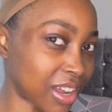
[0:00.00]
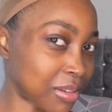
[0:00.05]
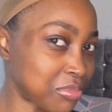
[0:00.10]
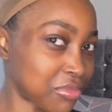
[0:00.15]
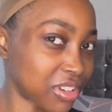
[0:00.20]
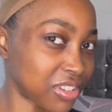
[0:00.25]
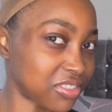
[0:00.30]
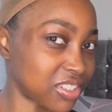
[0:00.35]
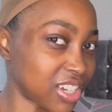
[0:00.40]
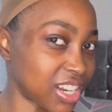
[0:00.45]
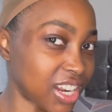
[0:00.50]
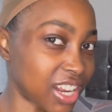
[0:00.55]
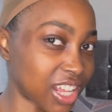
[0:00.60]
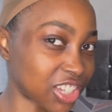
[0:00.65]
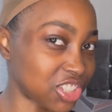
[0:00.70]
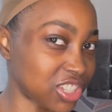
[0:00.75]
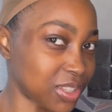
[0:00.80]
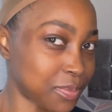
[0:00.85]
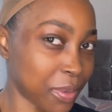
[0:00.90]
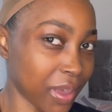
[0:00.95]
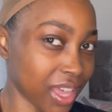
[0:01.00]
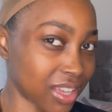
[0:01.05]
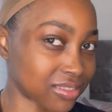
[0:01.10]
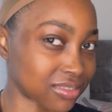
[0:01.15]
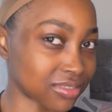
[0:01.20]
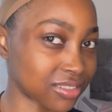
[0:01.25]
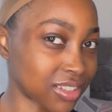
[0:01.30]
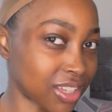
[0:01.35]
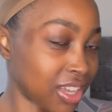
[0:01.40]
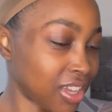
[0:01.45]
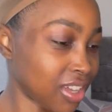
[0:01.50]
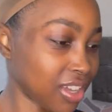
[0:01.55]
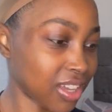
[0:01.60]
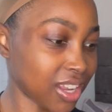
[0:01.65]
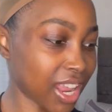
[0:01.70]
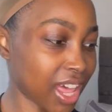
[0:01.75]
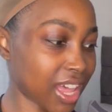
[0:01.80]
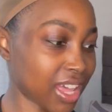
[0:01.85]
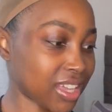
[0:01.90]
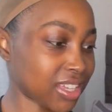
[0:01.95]
even gonna lie, she's peng.
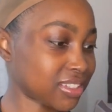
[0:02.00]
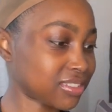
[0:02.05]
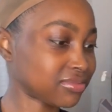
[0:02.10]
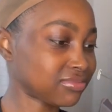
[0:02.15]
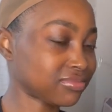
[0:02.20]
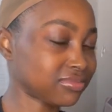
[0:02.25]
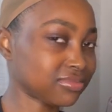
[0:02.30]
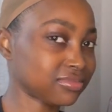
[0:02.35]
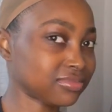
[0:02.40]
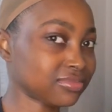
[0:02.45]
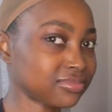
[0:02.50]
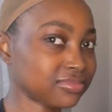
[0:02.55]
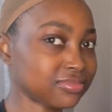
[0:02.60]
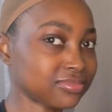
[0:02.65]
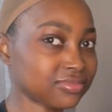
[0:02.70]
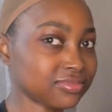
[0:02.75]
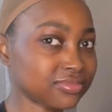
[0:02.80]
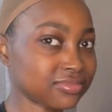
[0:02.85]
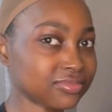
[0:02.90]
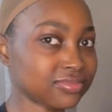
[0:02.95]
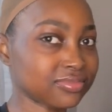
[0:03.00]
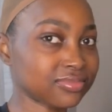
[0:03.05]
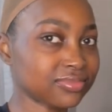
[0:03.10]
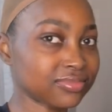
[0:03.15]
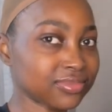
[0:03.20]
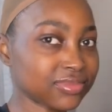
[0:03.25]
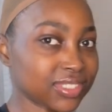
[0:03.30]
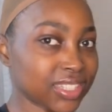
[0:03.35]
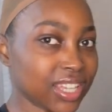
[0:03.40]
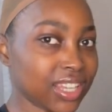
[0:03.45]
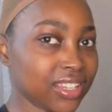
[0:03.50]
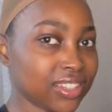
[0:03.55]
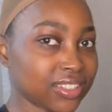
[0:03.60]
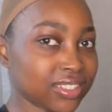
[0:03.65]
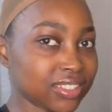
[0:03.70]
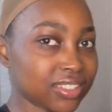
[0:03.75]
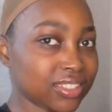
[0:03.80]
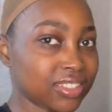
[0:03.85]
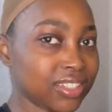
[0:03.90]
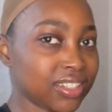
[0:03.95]
Like,
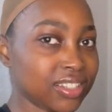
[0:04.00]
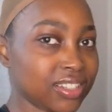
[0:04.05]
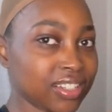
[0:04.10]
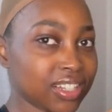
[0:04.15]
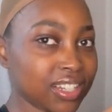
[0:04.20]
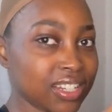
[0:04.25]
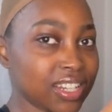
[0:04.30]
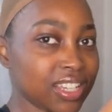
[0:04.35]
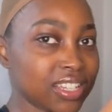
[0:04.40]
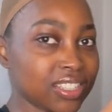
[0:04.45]
look at the